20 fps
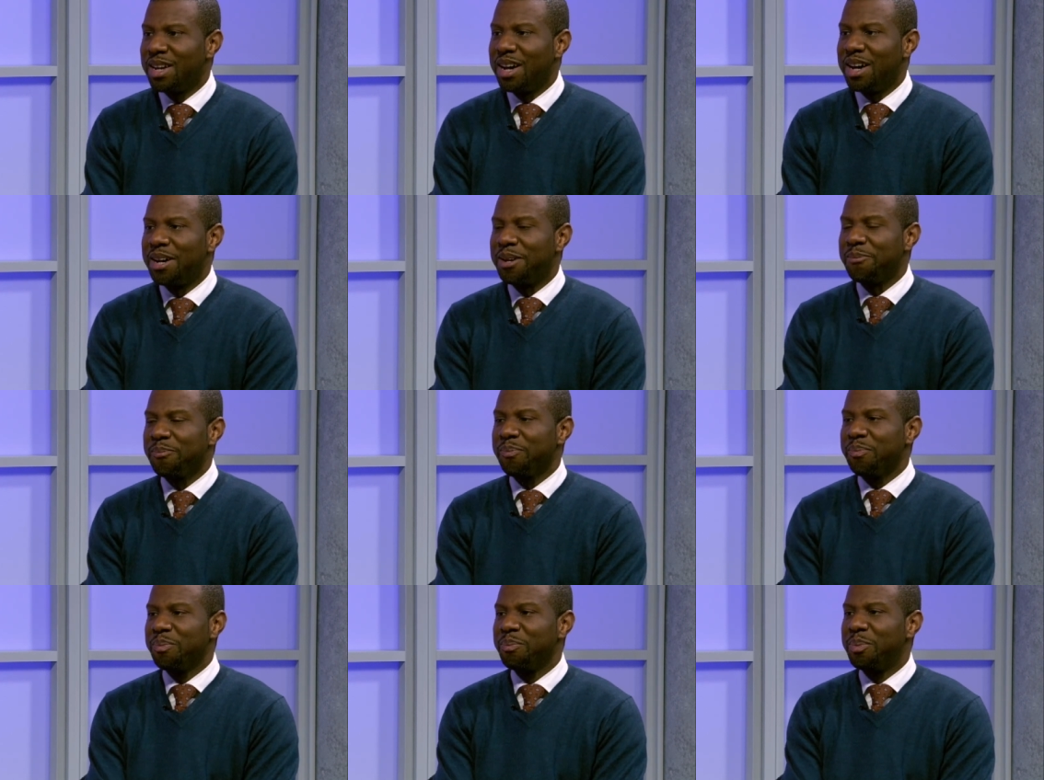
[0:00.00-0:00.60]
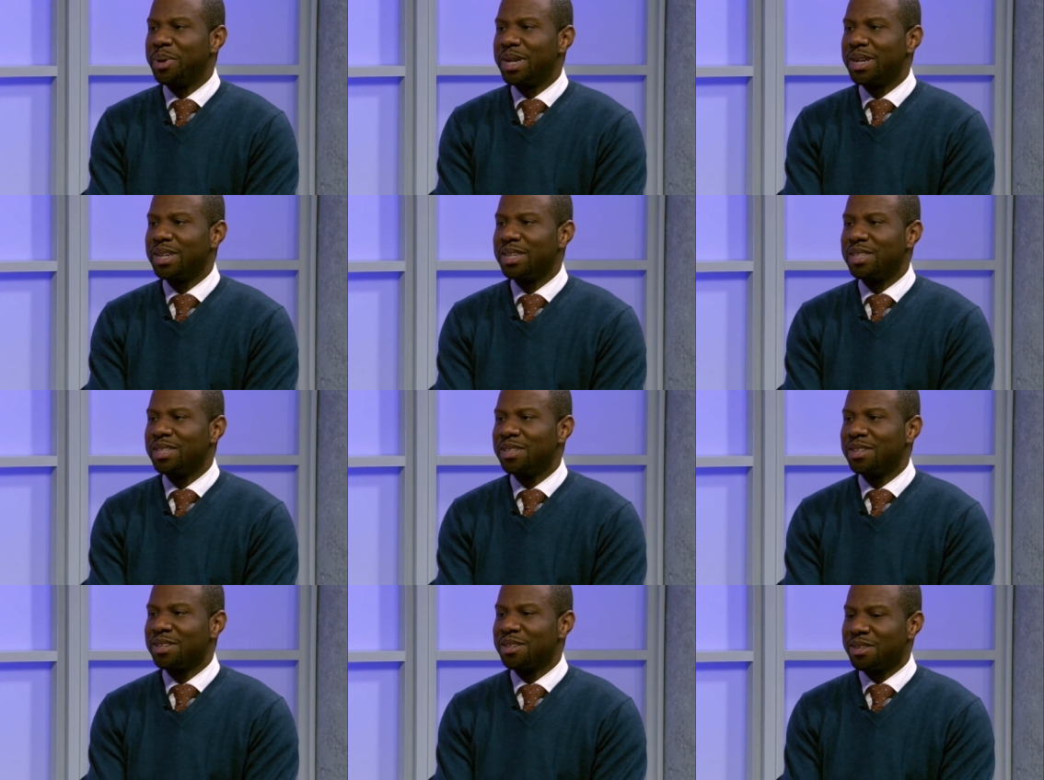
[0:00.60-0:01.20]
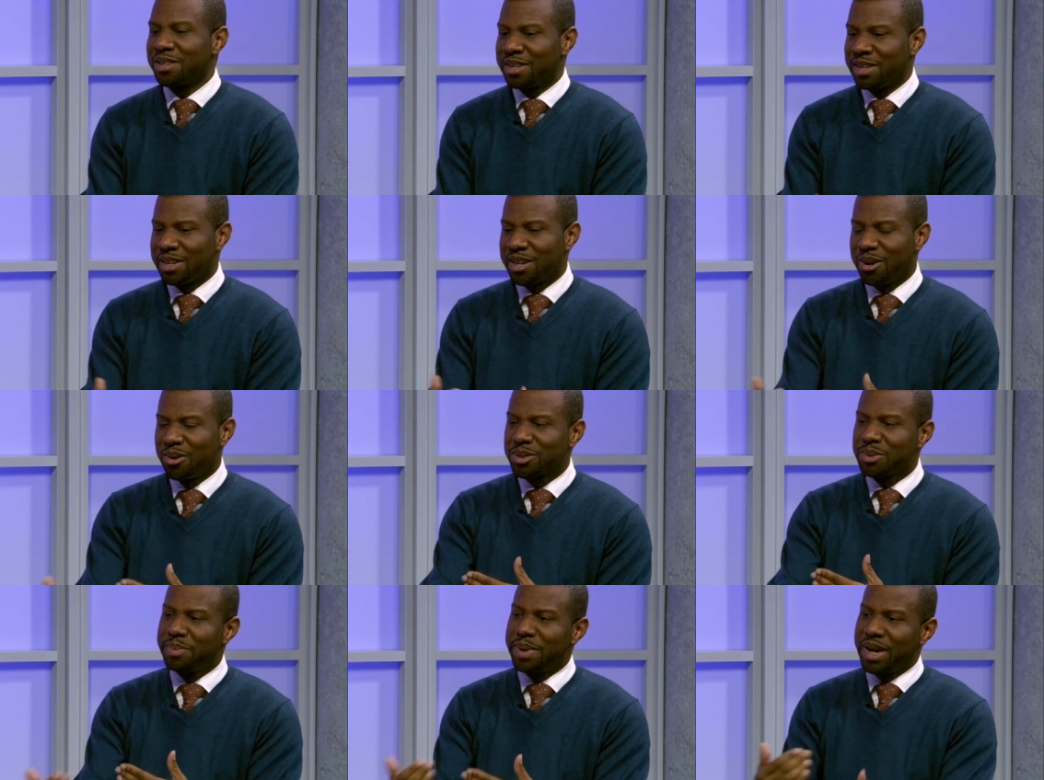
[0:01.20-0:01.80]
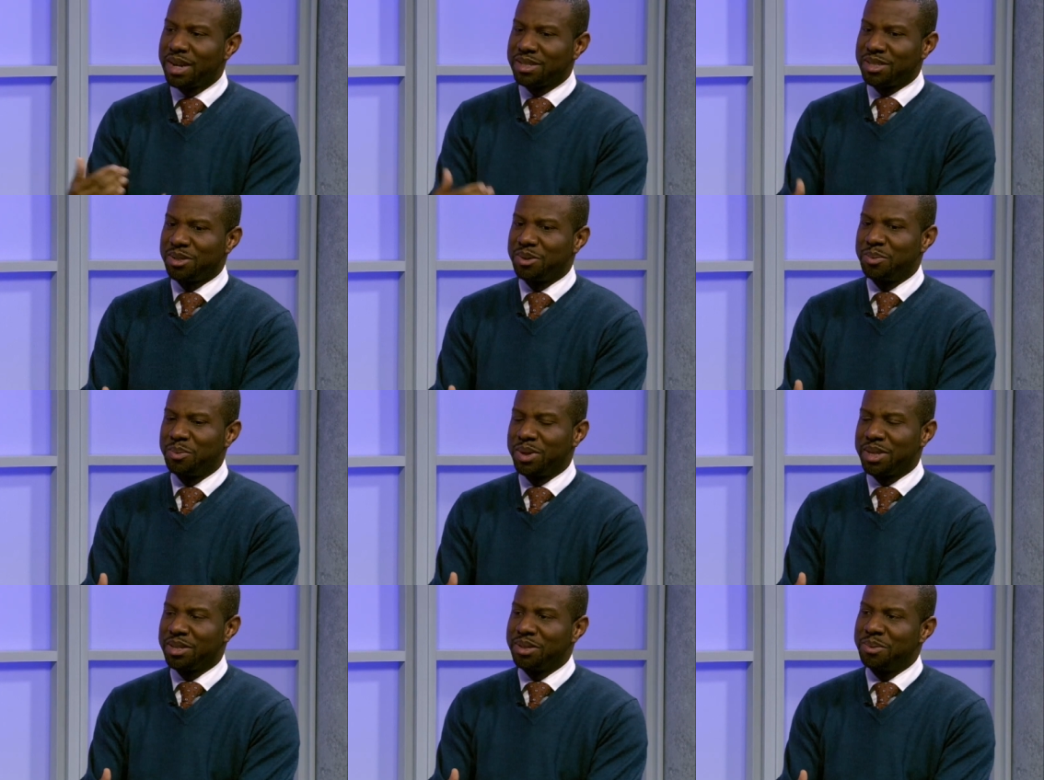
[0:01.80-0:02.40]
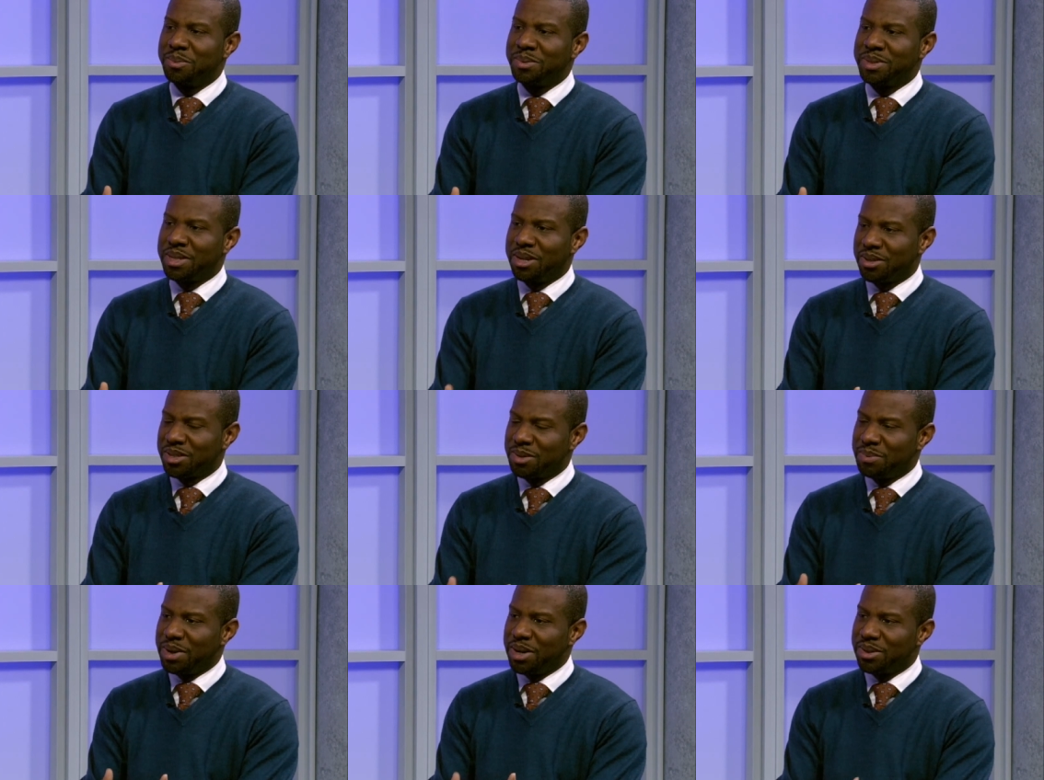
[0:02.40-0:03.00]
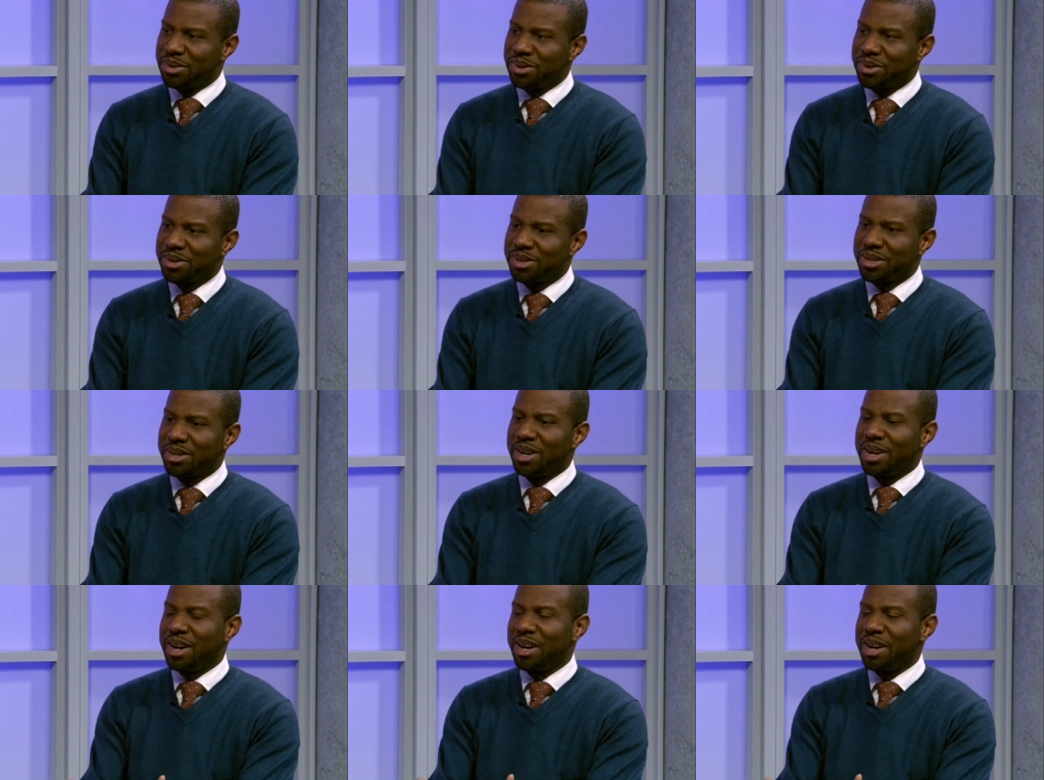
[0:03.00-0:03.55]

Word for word: Um, but it goes back to what you talked about earlier,